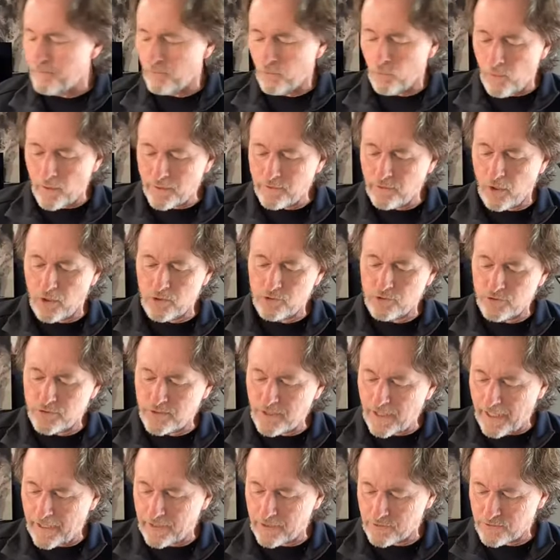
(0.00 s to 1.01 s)
The Hammer, Why Dogs
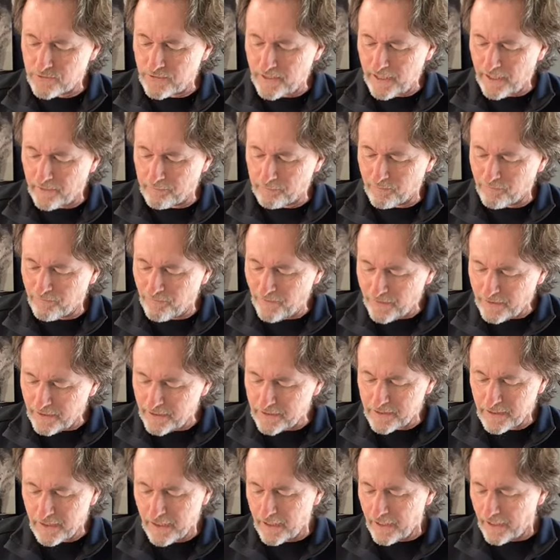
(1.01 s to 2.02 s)
Attack Us and How to
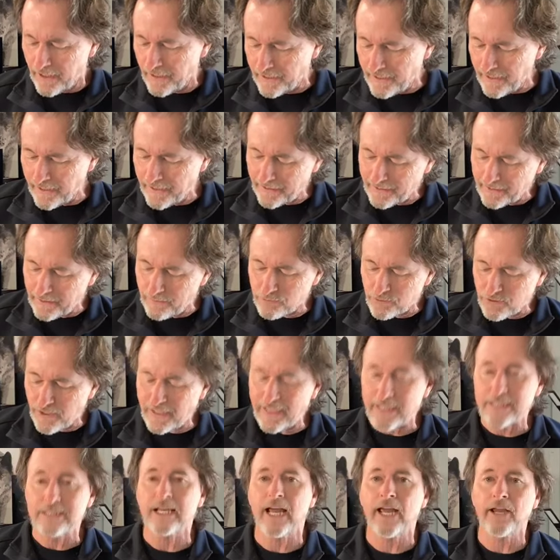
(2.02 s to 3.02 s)
Prevent It. Again, I keep
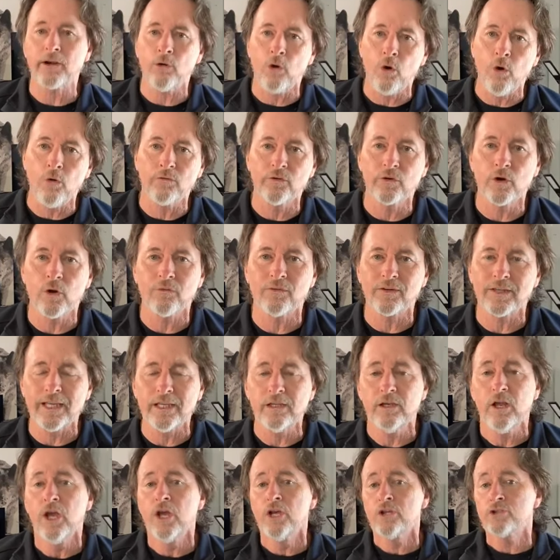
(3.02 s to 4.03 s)
saying that title over and over
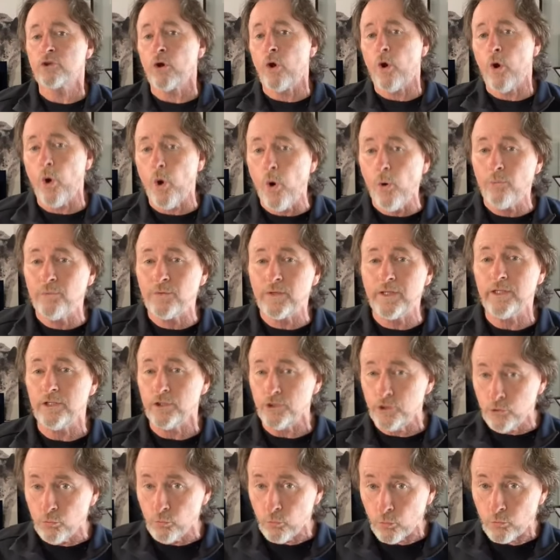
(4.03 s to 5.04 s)
again, so
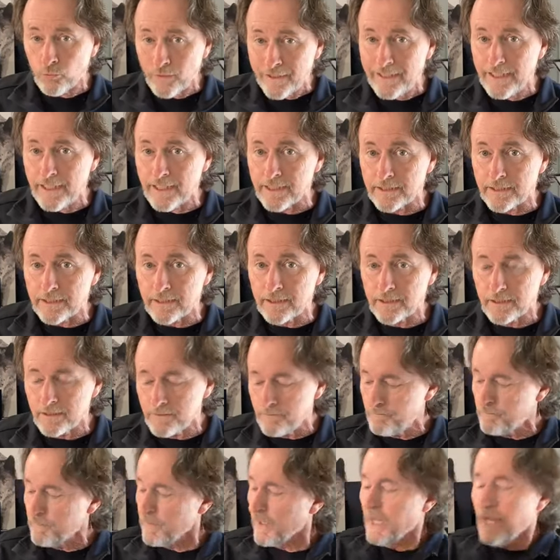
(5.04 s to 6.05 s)
hopefully you will read it.
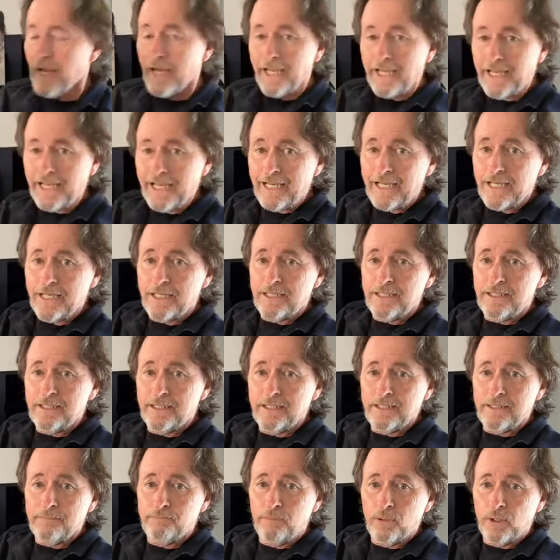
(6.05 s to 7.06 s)

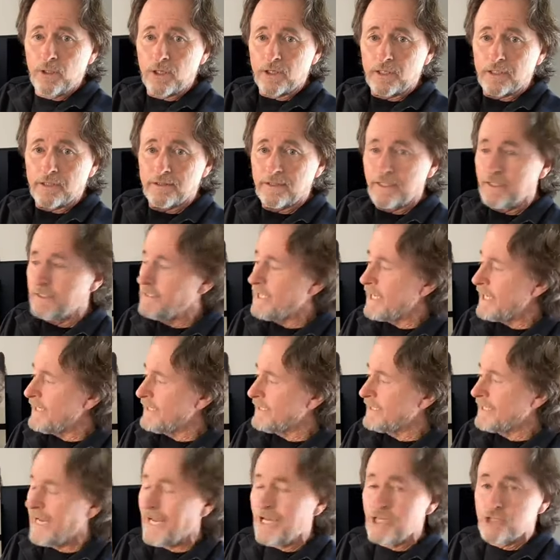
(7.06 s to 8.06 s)
In the book, the
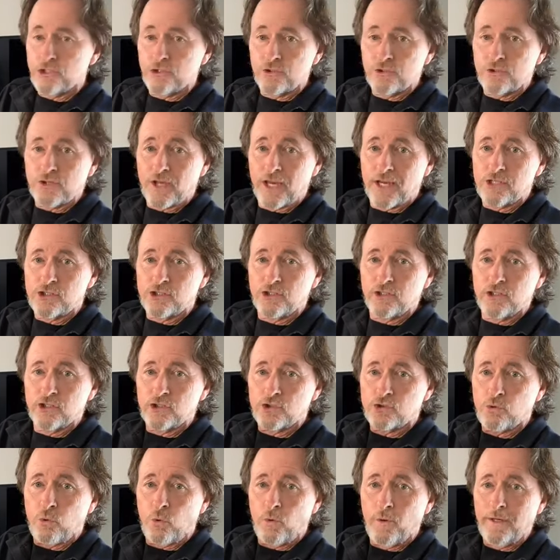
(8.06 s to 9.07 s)
dedication
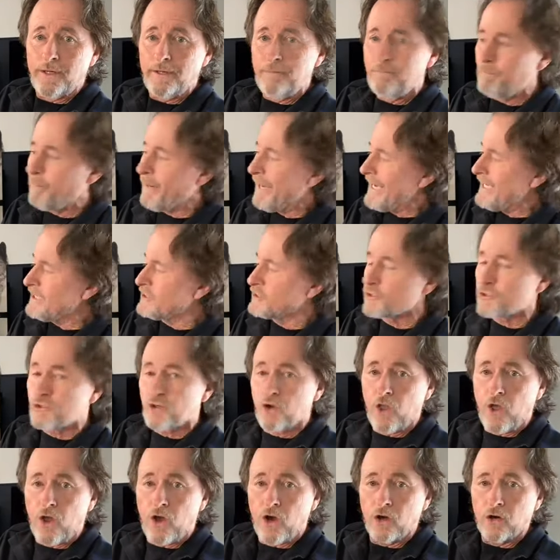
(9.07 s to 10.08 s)
section is 20
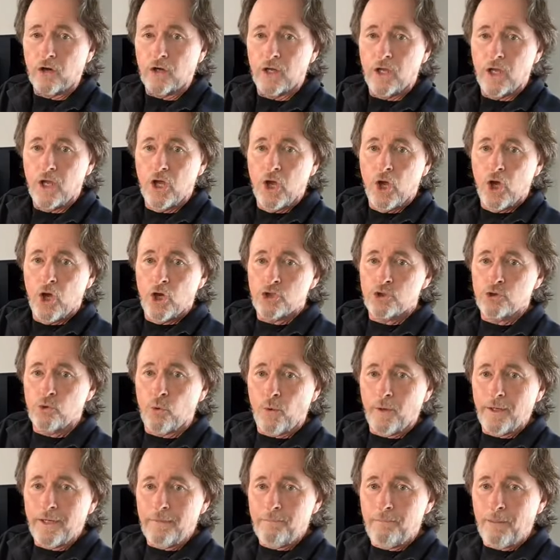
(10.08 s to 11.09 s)
pages long.
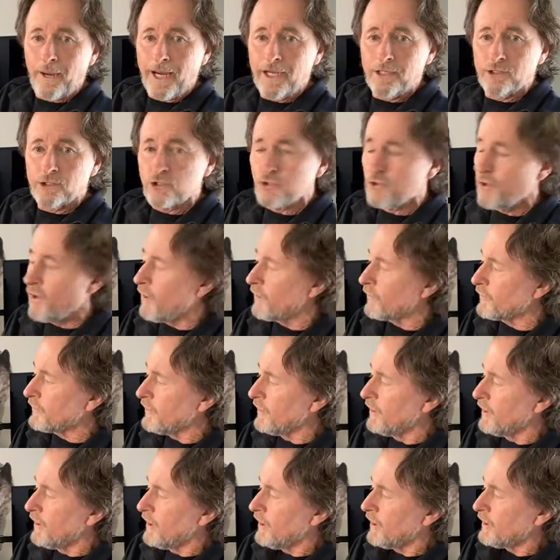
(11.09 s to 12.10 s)
20 pages
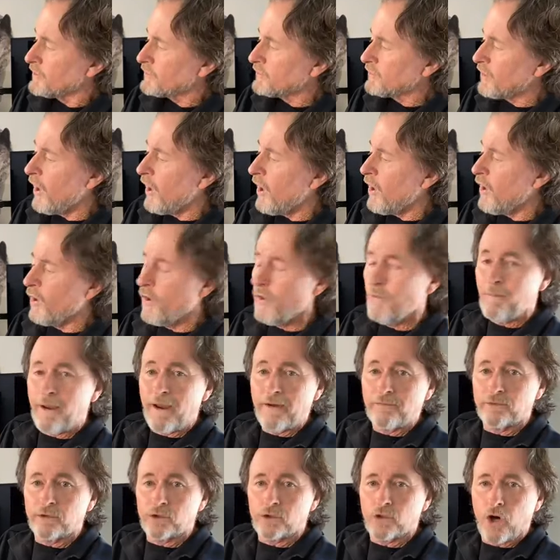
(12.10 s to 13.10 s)
long.
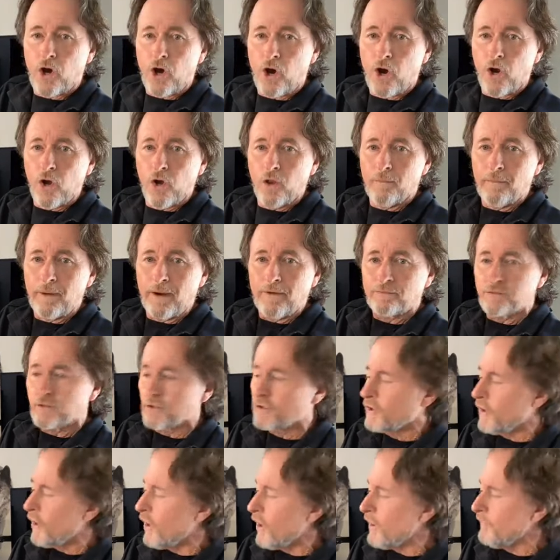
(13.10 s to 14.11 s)
Column after column
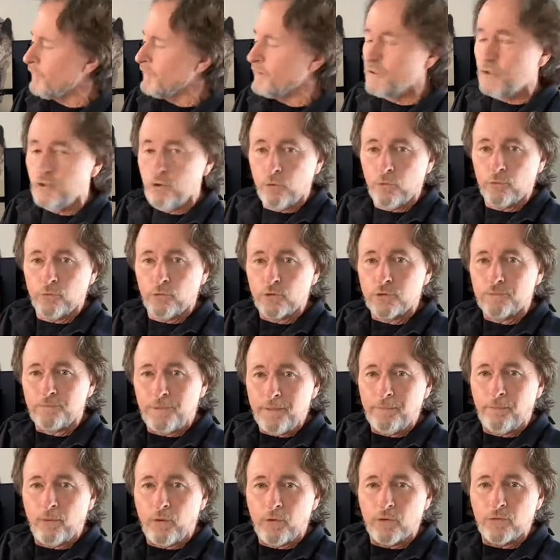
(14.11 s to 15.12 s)
after column. And you know what
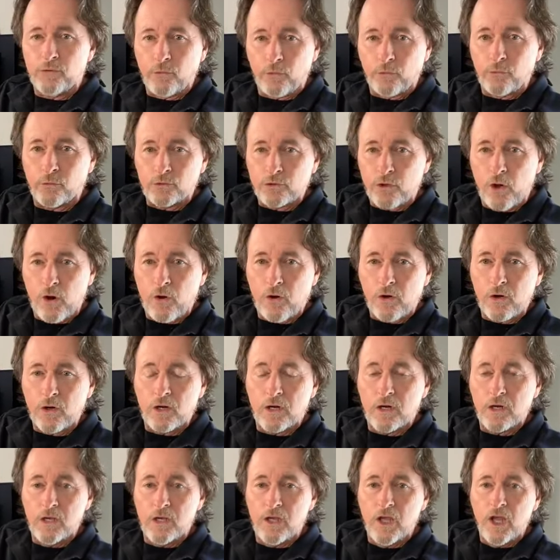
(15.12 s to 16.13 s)
those people, what those
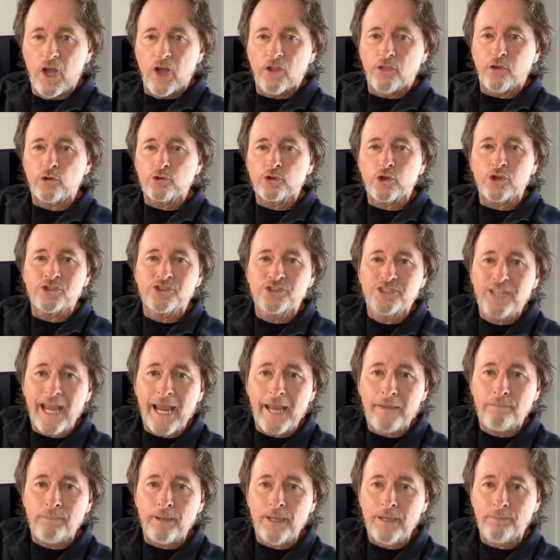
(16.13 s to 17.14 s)
are? Those are
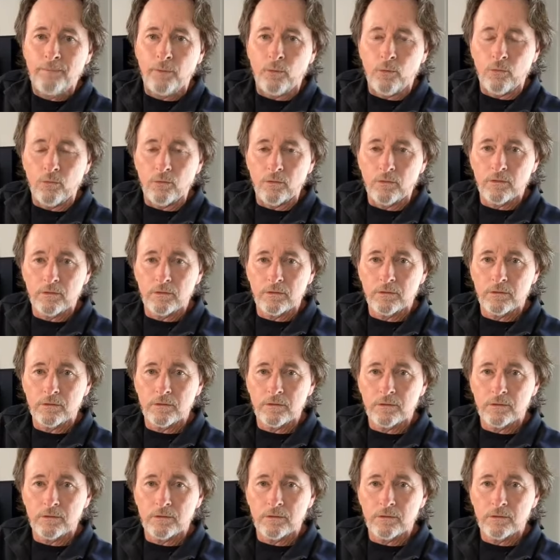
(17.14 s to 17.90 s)
dead people.